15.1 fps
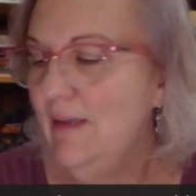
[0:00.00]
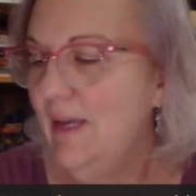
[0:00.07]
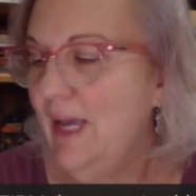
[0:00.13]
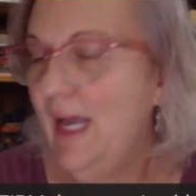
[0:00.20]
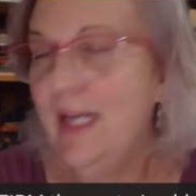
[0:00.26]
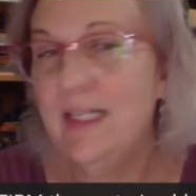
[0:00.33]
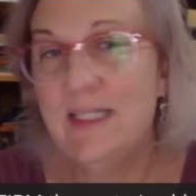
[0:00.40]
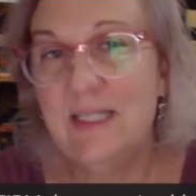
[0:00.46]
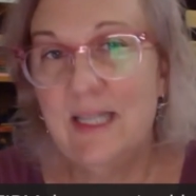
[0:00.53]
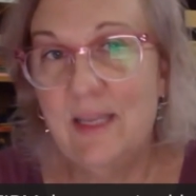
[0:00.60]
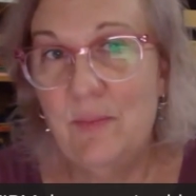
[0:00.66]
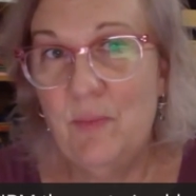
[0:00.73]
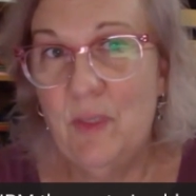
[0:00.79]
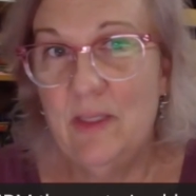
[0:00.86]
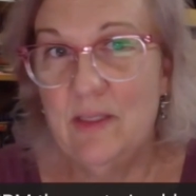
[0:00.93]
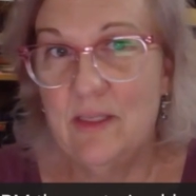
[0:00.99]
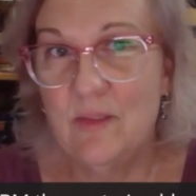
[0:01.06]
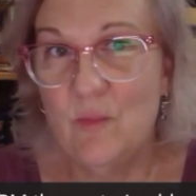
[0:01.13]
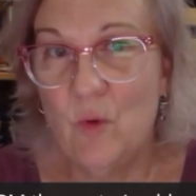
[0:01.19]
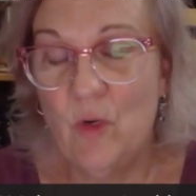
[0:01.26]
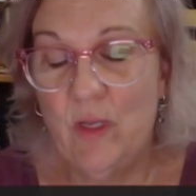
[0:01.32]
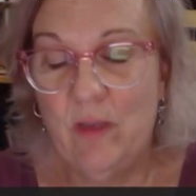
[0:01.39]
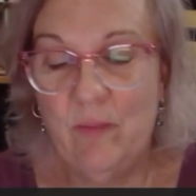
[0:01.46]
had a sleep in this
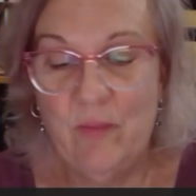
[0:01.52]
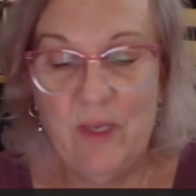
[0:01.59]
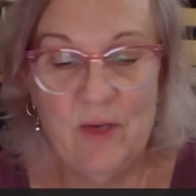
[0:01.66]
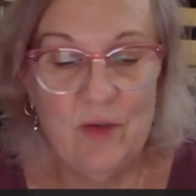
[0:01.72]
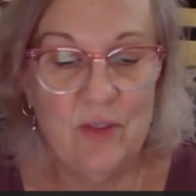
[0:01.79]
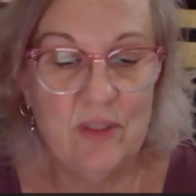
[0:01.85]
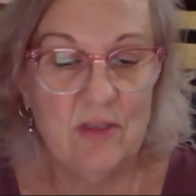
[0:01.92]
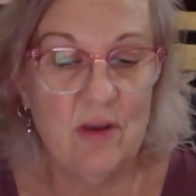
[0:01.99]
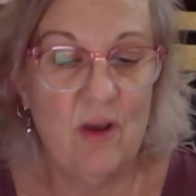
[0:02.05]
morning because